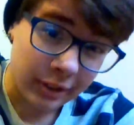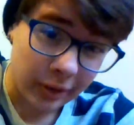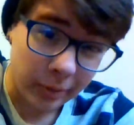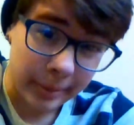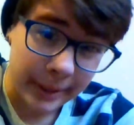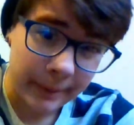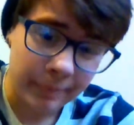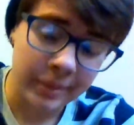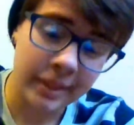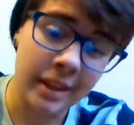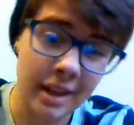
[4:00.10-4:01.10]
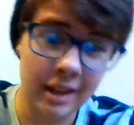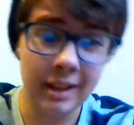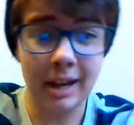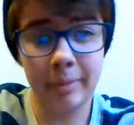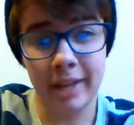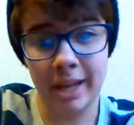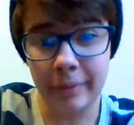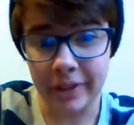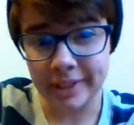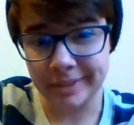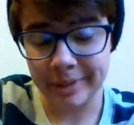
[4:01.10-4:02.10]
a little bit, then I became a
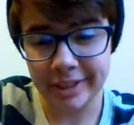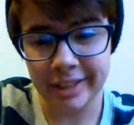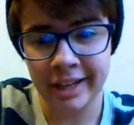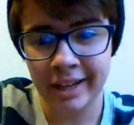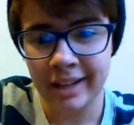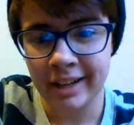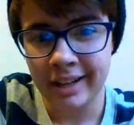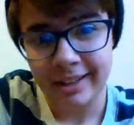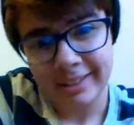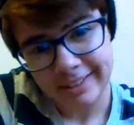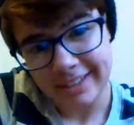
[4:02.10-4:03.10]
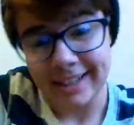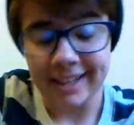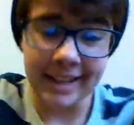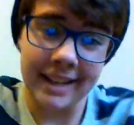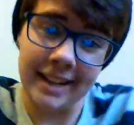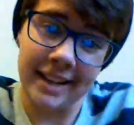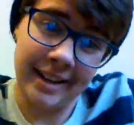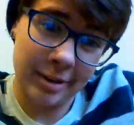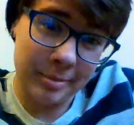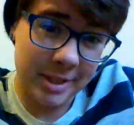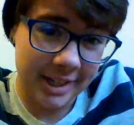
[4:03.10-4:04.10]
lesbian, and now
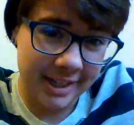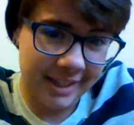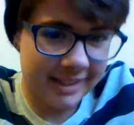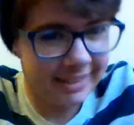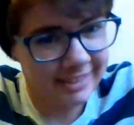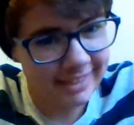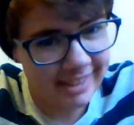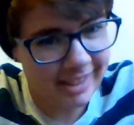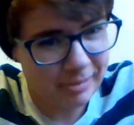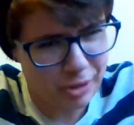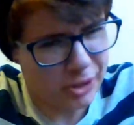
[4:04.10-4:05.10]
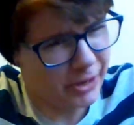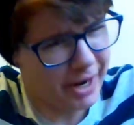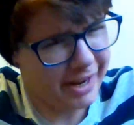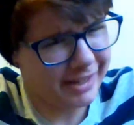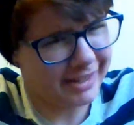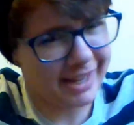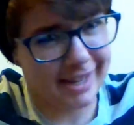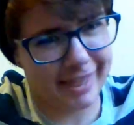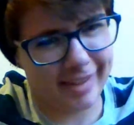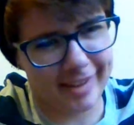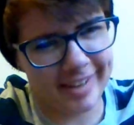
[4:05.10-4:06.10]
I'm Jake, and I'm straight. I
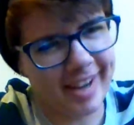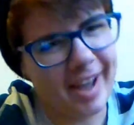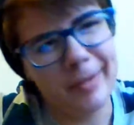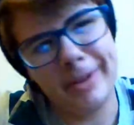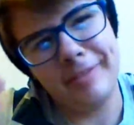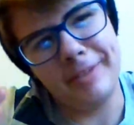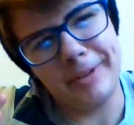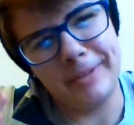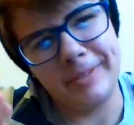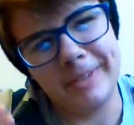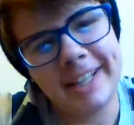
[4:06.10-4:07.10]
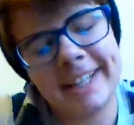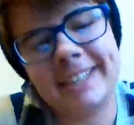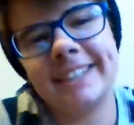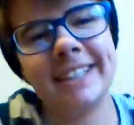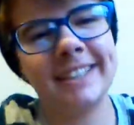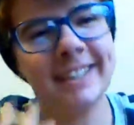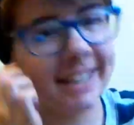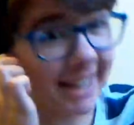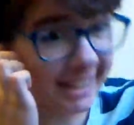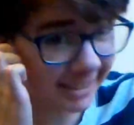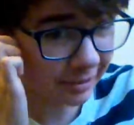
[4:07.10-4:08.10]
think I don't even know.
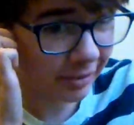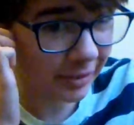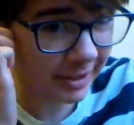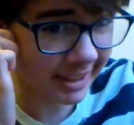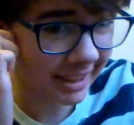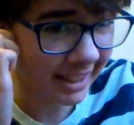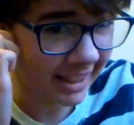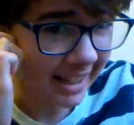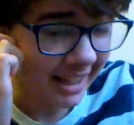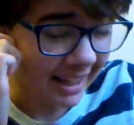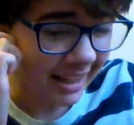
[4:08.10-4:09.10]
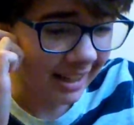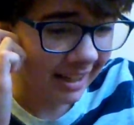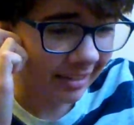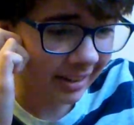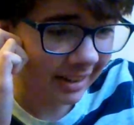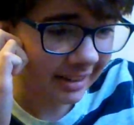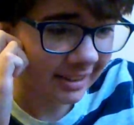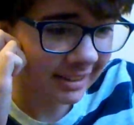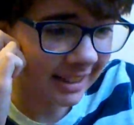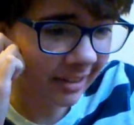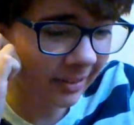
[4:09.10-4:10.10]
It's confusing. It really is,
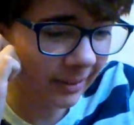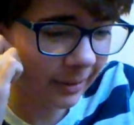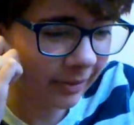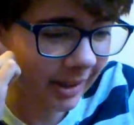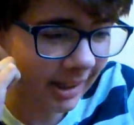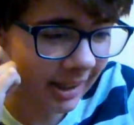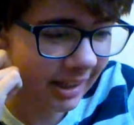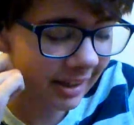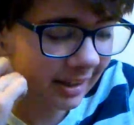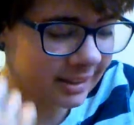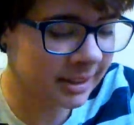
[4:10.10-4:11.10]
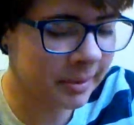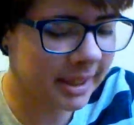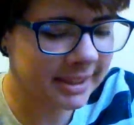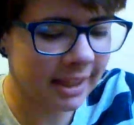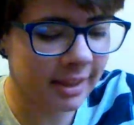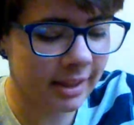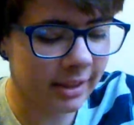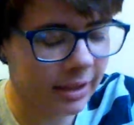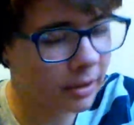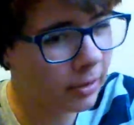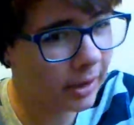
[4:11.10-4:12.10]
because I don't know if because some guys I think
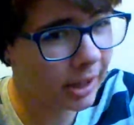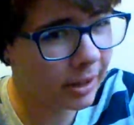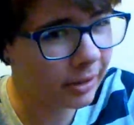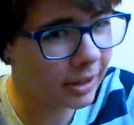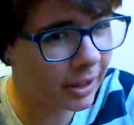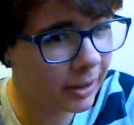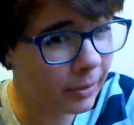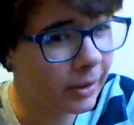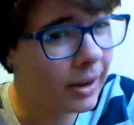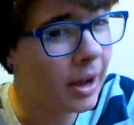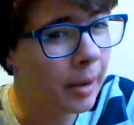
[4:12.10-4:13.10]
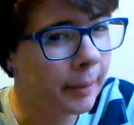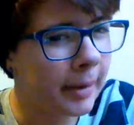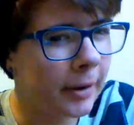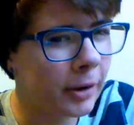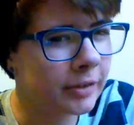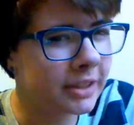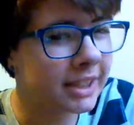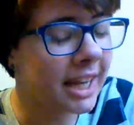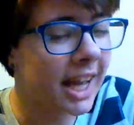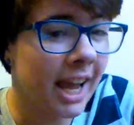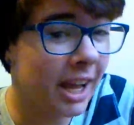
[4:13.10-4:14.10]
like, oh yeah, you're cute, but I don't know if it's
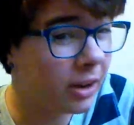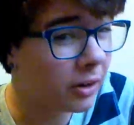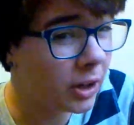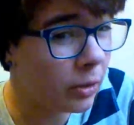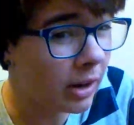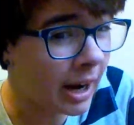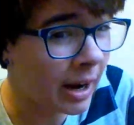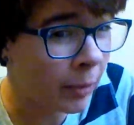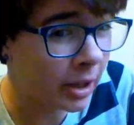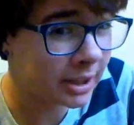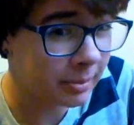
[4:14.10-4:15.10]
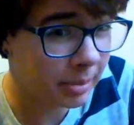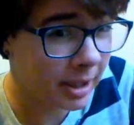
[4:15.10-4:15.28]
like, hey, you're cute, I want to